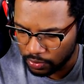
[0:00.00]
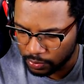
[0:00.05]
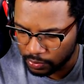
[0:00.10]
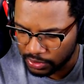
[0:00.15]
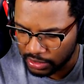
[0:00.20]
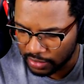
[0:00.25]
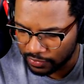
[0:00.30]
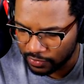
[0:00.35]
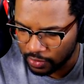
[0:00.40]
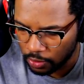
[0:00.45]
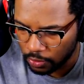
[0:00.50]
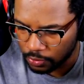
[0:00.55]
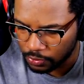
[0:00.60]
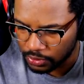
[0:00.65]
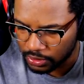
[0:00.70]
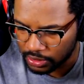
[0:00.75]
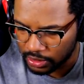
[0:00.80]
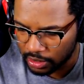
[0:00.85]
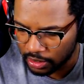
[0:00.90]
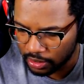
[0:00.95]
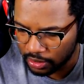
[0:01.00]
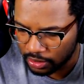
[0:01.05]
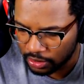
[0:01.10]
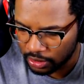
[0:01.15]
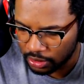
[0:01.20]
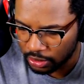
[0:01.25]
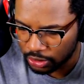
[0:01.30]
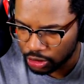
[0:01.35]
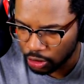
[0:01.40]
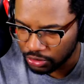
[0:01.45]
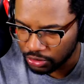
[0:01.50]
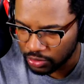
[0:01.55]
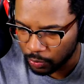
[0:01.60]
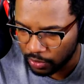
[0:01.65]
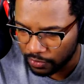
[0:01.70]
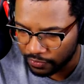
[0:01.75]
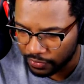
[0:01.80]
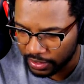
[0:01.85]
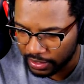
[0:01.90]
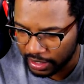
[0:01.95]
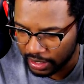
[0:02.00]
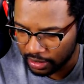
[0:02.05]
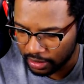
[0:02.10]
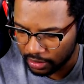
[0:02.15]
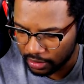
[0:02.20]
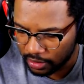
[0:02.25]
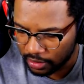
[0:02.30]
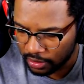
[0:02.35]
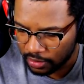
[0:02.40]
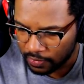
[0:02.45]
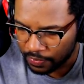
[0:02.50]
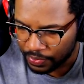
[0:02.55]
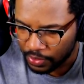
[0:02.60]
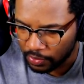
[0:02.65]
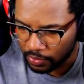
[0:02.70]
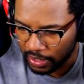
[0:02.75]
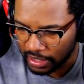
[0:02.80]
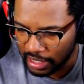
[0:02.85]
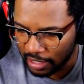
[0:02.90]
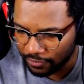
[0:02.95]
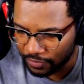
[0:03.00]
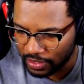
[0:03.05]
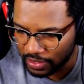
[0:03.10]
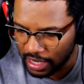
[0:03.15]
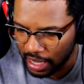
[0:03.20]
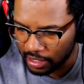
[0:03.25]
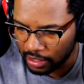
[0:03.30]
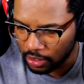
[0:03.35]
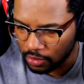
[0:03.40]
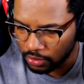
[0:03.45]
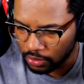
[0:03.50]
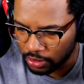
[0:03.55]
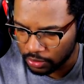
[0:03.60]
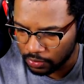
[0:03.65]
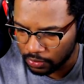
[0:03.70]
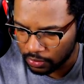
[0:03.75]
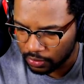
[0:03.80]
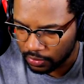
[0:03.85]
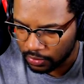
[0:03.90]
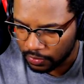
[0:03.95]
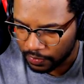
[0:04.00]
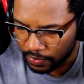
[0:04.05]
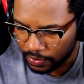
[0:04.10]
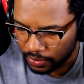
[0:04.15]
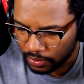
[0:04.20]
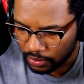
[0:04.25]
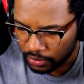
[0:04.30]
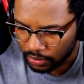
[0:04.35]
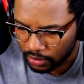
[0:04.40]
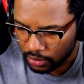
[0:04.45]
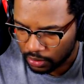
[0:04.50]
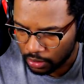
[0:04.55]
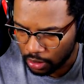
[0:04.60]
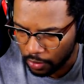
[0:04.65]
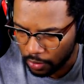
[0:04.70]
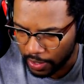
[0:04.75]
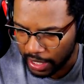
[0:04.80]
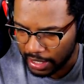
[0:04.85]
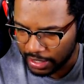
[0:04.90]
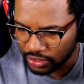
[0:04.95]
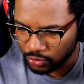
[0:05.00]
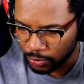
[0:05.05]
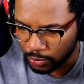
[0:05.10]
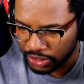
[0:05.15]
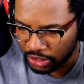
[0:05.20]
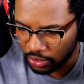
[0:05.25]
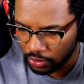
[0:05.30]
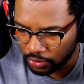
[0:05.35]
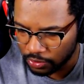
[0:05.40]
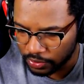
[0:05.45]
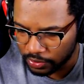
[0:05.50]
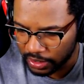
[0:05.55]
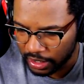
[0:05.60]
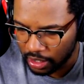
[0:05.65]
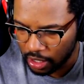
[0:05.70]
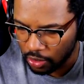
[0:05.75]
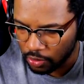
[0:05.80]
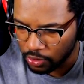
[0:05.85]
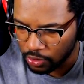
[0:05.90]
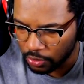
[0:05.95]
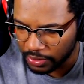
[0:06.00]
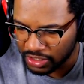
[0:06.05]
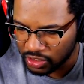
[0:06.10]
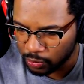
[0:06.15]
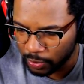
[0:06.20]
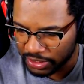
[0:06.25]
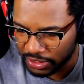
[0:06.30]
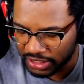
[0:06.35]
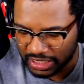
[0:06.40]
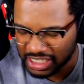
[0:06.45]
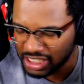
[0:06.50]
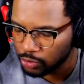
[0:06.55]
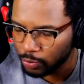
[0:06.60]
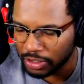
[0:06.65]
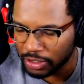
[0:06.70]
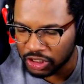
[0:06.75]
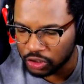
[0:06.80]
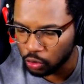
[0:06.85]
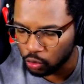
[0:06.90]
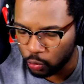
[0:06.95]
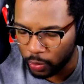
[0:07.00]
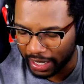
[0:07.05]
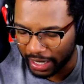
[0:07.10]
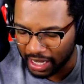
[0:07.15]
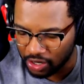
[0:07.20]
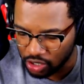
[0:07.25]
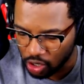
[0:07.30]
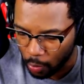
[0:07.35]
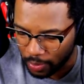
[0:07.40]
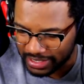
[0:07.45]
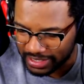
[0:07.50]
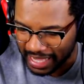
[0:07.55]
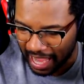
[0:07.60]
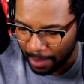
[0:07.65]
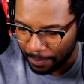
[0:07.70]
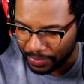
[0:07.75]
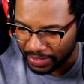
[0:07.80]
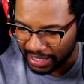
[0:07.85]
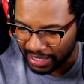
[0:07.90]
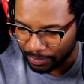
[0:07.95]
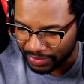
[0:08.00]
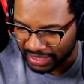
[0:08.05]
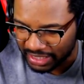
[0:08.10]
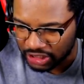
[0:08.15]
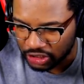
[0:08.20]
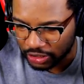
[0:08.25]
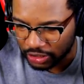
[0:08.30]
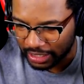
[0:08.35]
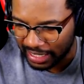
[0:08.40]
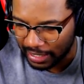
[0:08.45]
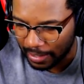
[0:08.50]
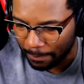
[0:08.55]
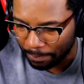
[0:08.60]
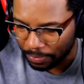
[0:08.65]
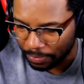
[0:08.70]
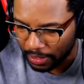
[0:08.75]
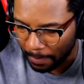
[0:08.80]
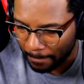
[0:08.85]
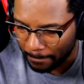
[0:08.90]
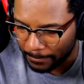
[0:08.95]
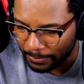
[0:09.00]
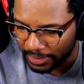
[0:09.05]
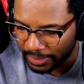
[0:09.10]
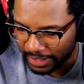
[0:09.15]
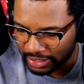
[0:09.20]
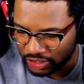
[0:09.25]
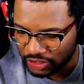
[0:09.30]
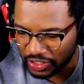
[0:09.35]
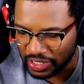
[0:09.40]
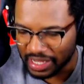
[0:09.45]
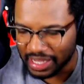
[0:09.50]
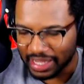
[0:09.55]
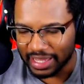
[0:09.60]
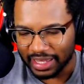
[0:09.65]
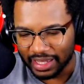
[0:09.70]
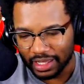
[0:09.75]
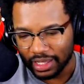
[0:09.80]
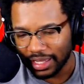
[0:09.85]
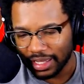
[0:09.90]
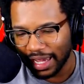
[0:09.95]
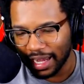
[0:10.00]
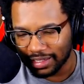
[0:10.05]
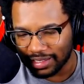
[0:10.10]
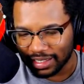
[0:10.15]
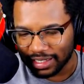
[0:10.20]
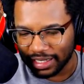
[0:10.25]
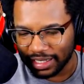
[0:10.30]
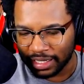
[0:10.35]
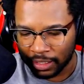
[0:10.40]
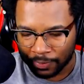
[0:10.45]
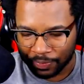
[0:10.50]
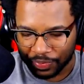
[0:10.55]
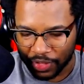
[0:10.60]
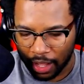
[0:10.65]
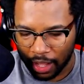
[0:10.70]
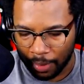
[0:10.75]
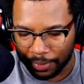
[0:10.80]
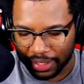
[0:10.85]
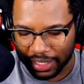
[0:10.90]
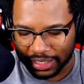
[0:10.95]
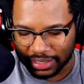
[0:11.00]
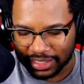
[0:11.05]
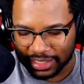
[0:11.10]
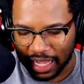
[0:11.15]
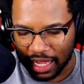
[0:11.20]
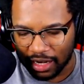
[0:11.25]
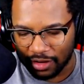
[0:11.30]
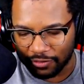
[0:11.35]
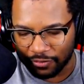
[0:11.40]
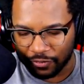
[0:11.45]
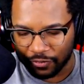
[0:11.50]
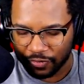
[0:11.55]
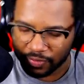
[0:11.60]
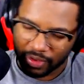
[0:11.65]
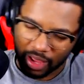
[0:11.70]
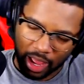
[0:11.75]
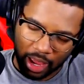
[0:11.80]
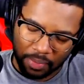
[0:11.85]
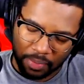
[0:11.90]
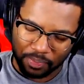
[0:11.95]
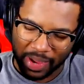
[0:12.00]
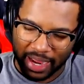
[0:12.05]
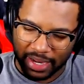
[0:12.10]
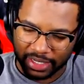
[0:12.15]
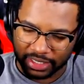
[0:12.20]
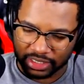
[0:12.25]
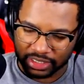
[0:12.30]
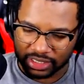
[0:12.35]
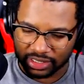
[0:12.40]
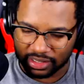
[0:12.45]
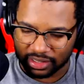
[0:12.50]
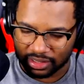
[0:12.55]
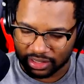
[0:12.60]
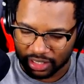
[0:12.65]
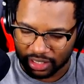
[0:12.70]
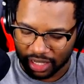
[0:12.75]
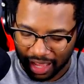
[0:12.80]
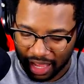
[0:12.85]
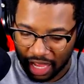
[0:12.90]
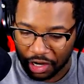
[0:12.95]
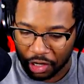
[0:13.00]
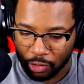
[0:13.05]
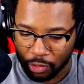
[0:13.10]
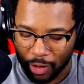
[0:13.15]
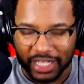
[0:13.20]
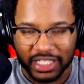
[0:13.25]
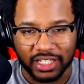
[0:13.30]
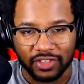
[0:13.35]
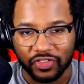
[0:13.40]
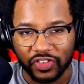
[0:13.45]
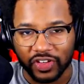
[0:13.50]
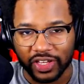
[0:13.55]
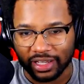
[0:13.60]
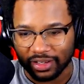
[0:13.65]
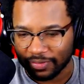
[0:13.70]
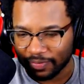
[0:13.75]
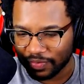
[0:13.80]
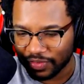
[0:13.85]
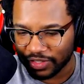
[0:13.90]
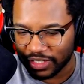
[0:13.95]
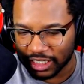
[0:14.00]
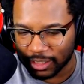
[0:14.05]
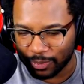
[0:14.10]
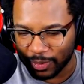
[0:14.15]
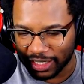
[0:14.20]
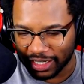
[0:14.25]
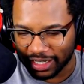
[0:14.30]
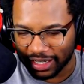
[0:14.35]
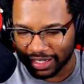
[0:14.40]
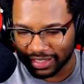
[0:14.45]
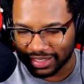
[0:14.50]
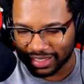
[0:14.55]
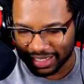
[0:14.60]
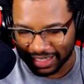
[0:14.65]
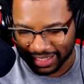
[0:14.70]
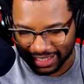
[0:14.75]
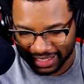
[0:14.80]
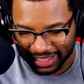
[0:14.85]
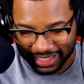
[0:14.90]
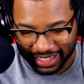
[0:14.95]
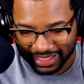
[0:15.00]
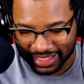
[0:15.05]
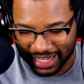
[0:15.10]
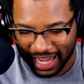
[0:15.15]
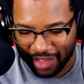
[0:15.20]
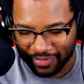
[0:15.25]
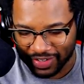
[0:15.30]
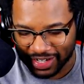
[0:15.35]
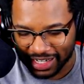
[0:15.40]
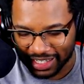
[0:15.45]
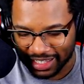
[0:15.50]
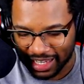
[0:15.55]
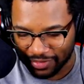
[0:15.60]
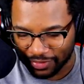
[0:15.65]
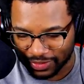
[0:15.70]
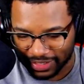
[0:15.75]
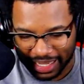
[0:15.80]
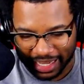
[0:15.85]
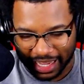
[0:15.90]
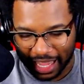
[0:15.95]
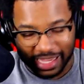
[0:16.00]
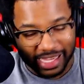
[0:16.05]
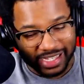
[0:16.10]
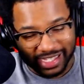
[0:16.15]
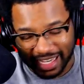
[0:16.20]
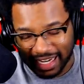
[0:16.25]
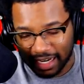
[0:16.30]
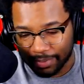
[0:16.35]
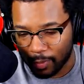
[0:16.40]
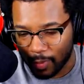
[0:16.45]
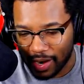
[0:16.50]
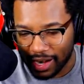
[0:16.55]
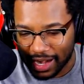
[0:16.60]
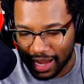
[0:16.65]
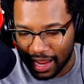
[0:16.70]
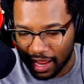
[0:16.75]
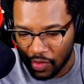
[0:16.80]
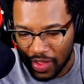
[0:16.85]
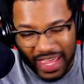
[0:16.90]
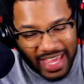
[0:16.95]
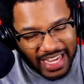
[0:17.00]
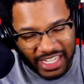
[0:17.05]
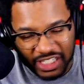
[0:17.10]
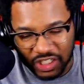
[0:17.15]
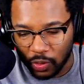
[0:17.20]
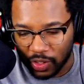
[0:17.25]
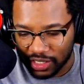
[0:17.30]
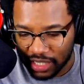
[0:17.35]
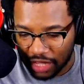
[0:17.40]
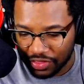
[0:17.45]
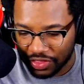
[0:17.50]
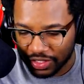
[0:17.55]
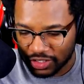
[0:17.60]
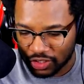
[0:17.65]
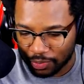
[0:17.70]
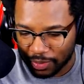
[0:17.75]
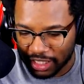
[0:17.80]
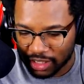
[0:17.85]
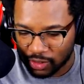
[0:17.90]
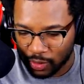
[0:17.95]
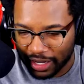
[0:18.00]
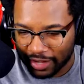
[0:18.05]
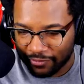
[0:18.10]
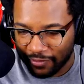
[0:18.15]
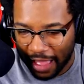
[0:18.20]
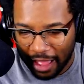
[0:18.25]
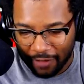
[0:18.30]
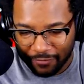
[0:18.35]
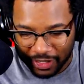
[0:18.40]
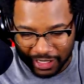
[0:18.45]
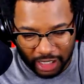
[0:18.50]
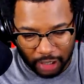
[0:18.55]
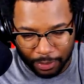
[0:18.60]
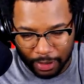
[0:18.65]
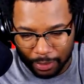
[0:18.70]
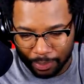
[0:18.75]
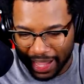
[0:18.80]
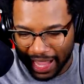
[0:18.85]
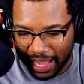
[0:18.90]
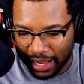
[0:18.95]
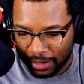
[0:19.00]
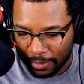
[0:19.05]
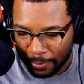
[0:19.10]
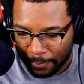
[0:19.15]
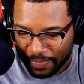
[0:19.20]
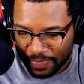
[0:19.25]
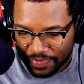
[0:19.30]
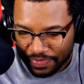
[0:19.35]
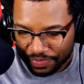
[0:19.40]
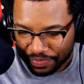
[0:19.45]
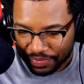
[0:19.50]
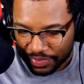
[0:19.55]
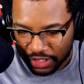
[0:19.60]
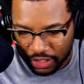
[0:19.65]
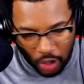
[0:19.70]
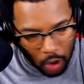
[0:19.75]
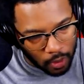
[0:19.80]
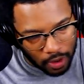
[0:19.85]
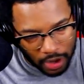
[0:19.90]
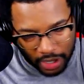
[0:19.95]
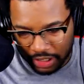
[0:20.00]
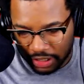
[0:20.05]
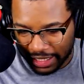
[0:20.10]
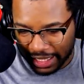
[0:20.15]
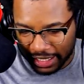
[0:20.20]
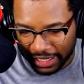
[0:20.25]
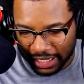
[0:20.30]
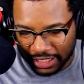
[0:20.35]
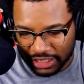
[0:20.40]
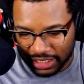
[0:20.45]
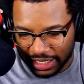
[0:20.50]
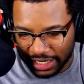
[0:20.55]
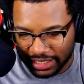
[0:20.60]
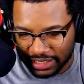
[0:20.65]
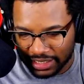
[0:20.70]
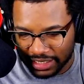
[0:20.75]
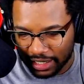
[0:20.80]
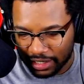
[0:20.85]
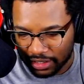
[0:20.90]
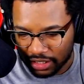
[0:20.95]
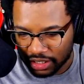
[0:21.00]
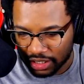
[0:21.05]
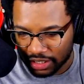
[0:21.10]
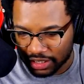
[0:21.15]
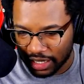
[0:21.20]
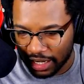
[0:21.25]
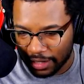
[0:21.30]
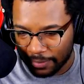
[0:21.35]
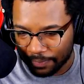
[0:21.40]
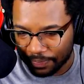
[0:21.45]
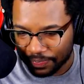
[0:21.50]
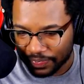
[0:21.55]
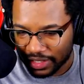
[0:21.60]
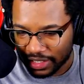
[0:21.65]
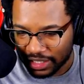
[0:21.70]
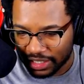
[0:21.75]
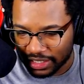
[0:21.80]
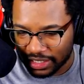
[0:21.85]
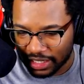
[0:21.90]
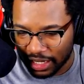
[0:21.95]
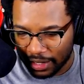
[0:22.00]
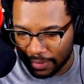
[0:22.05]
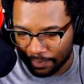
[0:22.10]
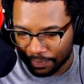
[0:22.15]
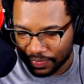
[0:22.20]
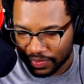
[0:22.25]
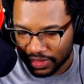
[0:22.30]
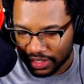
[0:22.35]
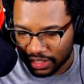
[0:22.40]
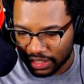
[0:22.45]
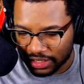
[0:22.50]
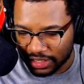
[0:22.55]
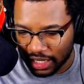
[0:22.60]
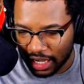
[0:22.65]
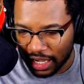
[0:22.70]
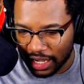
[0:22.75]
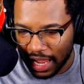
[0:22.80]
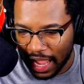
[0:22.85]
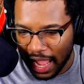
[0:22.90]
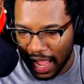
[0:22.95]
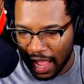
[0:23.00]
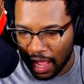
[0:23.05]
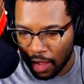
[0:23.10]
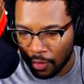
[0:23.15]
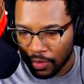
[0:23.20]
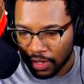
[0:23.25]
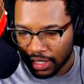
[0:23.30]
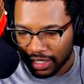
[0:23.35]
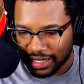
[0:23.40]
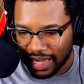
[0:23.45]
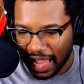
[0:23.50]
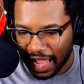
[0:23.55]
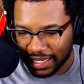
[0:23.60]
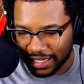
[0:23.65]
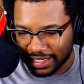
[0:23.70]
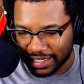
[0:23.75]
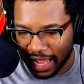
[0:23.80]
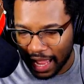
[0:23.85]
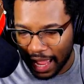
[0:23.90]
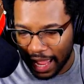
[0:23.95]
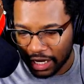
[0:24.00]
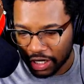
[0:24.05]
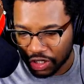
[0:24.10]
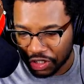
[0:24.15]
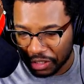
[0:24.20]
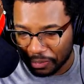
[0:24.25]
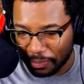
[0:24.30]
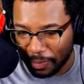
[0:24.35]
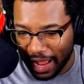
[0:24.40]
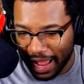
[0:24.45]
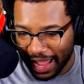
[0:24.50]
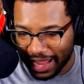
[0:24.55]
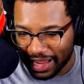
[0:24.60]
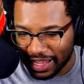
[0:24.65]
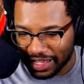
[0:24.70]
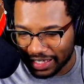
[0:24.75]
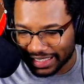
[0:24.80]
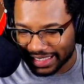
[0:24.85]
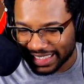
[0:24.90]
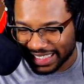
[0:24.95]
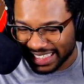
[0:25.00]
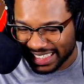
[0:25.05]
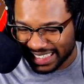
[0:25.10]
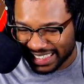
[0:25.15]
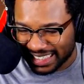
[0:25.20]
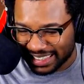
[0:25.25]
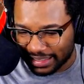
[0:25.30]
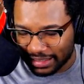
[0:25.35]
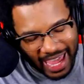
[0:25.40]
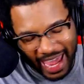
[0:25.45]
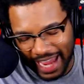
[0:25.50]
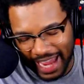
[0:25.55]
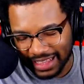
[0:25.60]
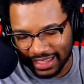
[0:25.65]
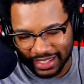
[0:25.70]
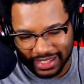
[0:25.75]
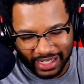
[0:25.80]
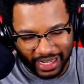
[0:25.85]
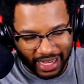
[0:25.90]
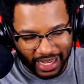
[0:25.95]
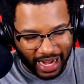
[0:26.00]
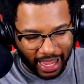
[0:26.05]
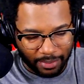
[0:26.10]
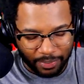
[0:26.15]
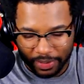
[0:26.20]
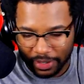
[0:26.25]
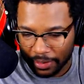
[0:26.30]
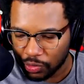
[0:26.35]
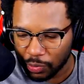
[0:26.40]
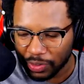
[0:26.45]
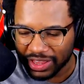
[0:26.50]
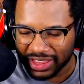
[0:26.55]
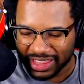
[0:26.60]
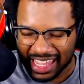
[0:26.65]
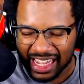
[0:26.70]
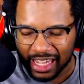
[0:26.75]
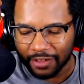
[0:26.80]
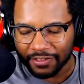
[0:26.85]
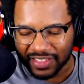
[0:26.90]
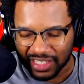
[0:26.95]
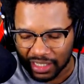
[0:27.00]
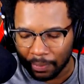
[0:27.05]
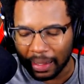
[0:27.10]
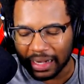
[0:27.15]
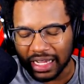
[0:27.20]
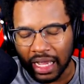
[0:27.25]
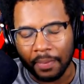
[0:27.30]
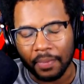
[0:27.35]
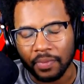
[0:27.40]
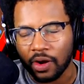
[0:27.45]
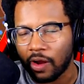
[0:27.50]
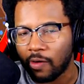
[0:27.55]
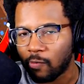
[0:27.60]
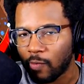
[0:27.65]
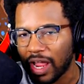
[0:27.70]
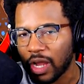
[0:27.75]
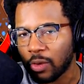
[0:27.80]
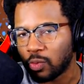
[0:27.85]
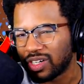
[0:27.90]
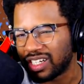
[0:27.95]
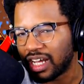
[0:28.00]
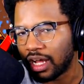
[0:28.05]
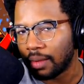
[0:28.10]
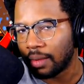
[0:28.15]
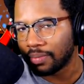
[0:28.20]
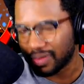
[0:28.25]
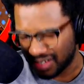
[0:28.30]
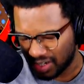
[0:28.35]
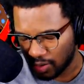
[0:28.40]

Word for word: We'll see if Goku's the chosen one for that. Okay, definitely not Goku. Oh wait, I didn't switch and Goku yet. Oh no, he switched too quick. I don't know what's happening, but this should kill him. Bitch. Easily. It is kind of unbalanced aggressively just because he doesn't have any levels. Like, he's hitting me right now. He's doing nothing to me, so I feel a little bit bad. Go on, get your licks in. You're done. Ow. Now you die. Goodbye. You hate to see it happen. You would think if someone coming on rank would come